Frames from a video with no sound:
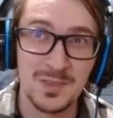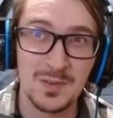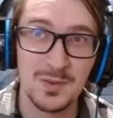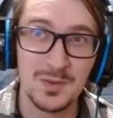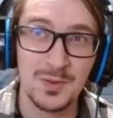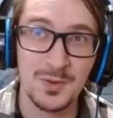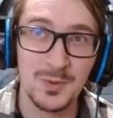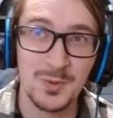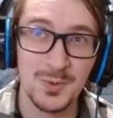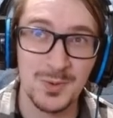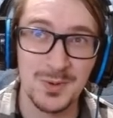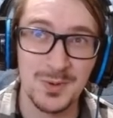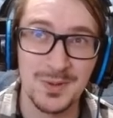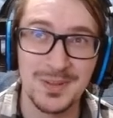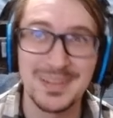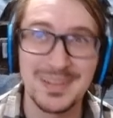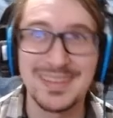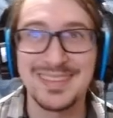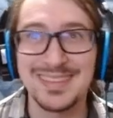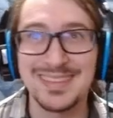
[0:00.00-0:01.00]
Cool.
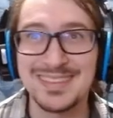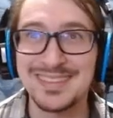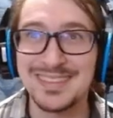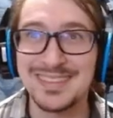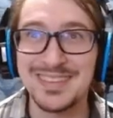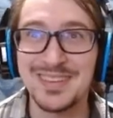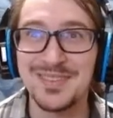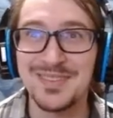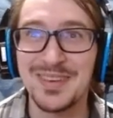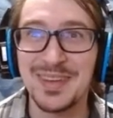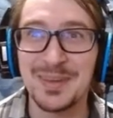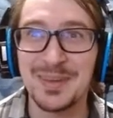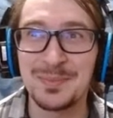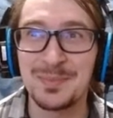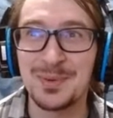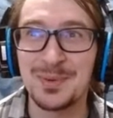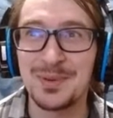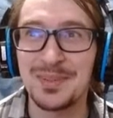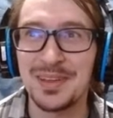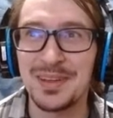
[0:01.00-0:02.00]
Let's see if I can
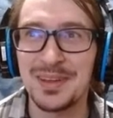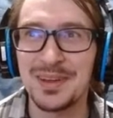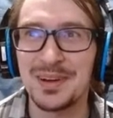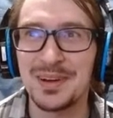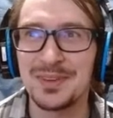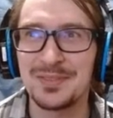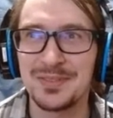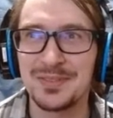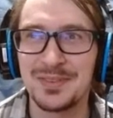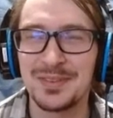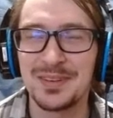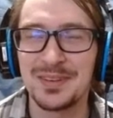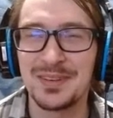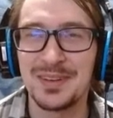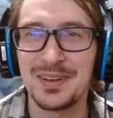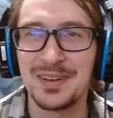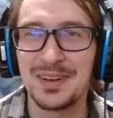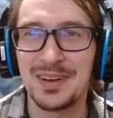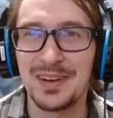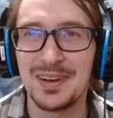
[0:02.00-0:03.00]
pull that off
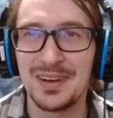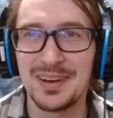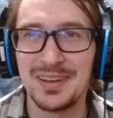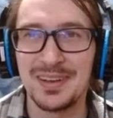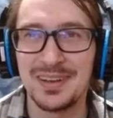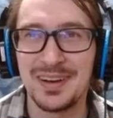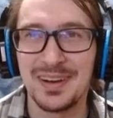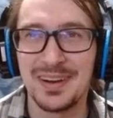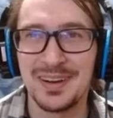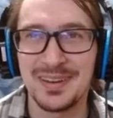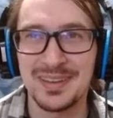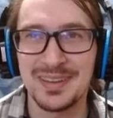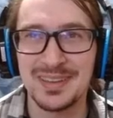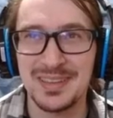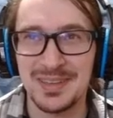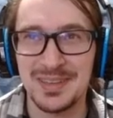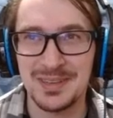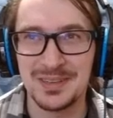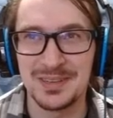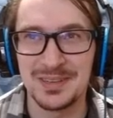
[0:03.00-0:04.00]
on
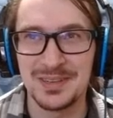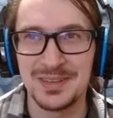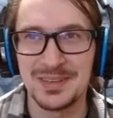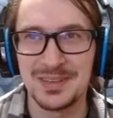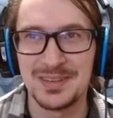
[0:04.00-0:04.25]
here.